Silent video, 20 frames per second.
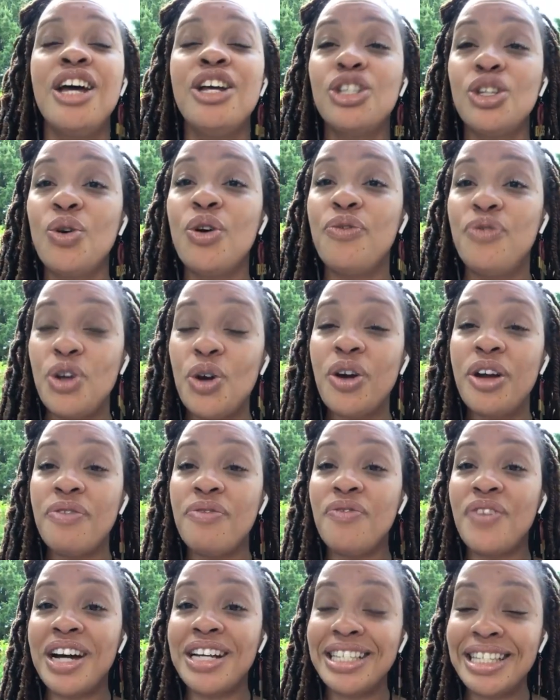So if you're
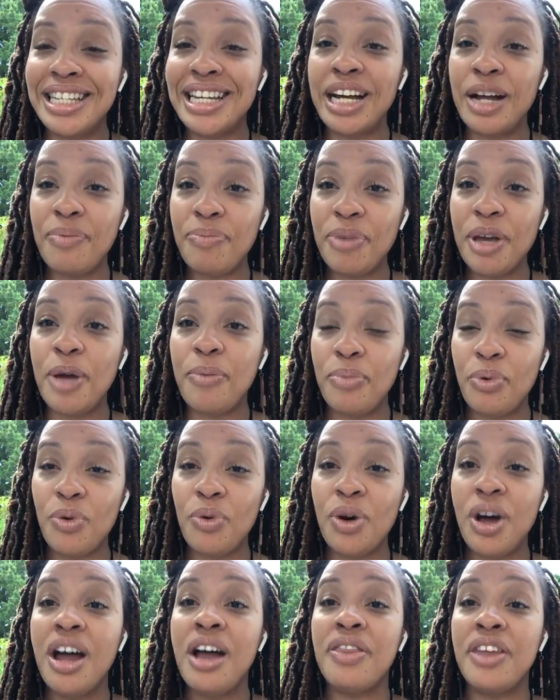investing in
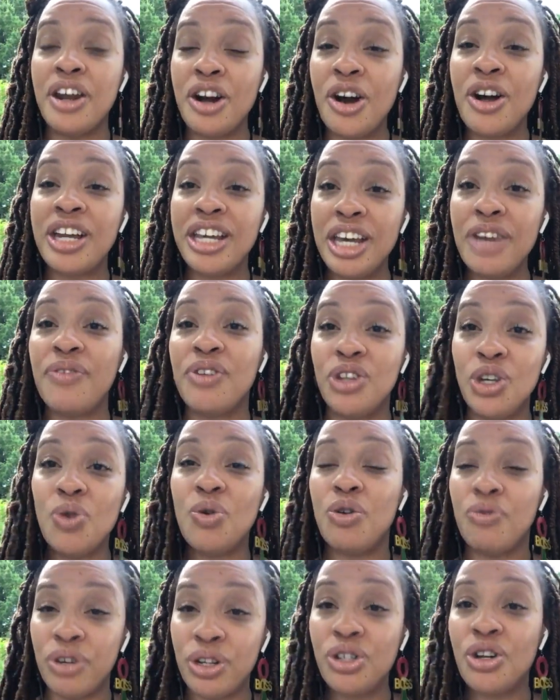people that aren't giving
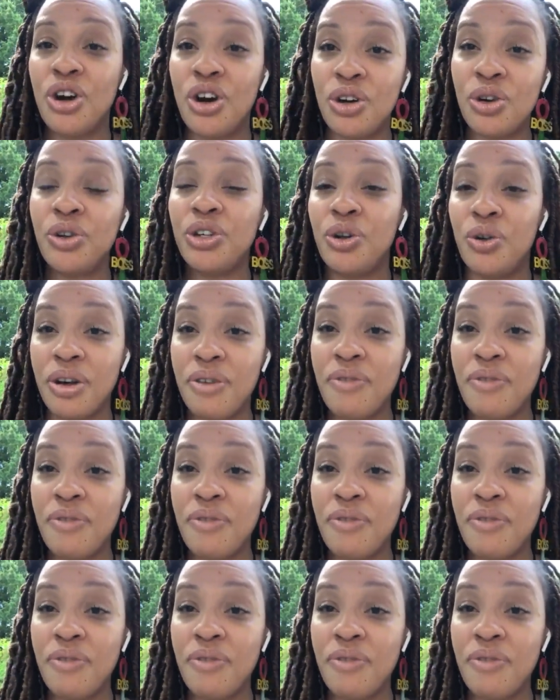you a return on your